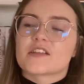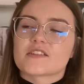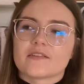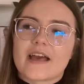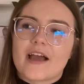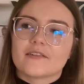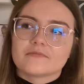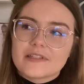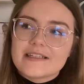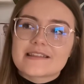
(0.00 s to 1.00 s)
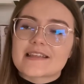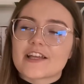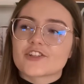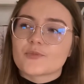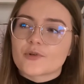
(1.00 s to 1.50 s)
So that means I
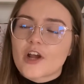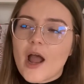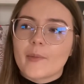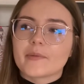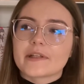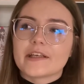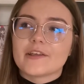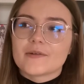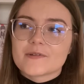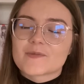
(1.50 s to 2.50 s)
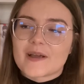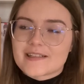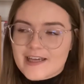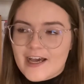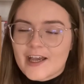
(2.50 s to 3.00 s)
should probably use my
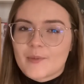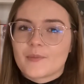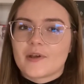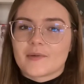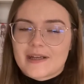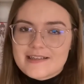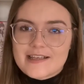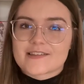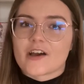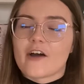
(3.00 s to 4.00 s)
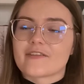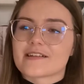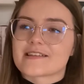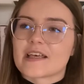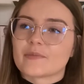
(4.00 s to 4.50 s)
time and my days off in
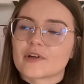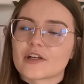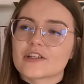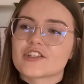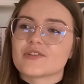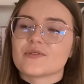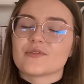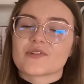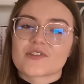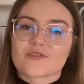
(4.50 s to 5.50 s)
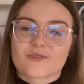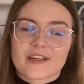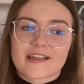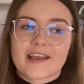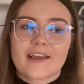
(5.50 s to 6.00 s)
December to do some
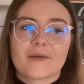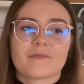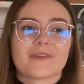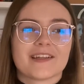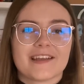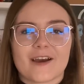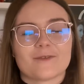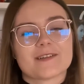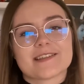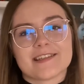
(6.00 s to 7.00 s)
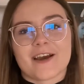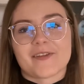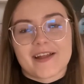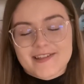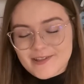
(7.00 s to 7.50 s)
reading, but yeah, we'll see how
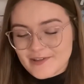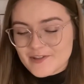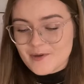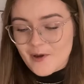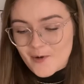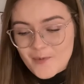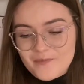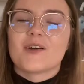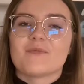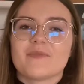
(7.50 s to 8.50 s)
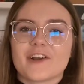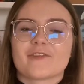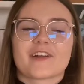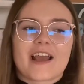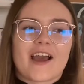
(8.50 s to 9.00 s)
that's going to go. But
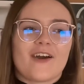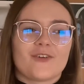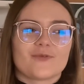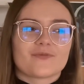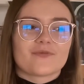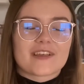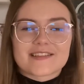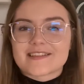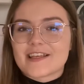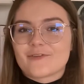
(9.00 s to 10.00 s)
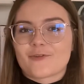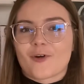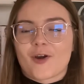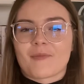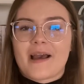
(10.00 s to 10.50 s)
for now, this is it
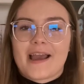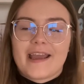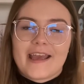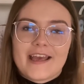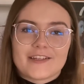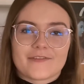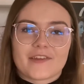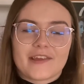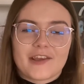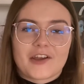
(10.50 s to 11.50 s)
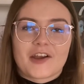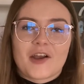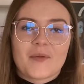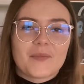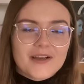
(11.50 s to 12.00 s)
for my end of the year
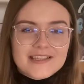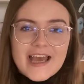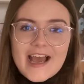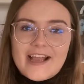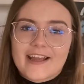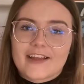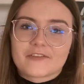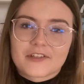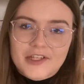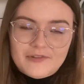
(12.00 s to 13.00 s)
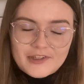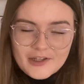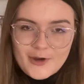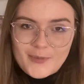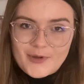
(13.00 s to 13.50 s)
book tag. I
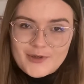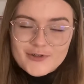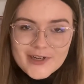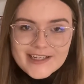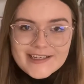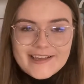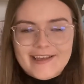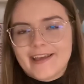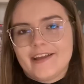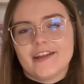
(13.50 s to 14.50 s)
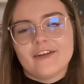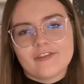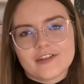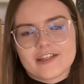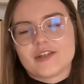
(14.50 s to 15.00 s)
really hope you enjoyed it, and if
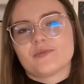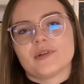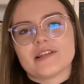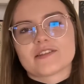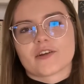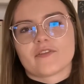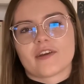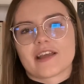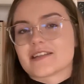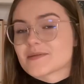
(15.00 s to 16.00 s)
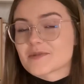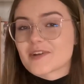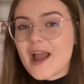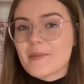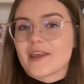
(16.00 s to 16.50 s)
you did, please don't forget to
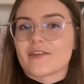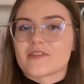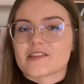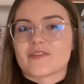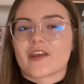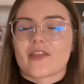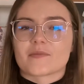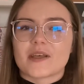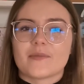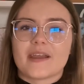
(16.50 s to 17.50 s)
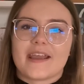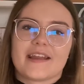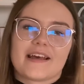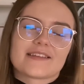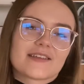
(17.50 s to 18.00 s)
subscribe and give this video a thumbs up, and
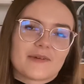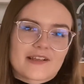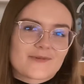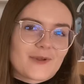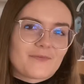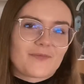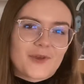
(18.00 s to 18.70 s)
I'll see you in the next one.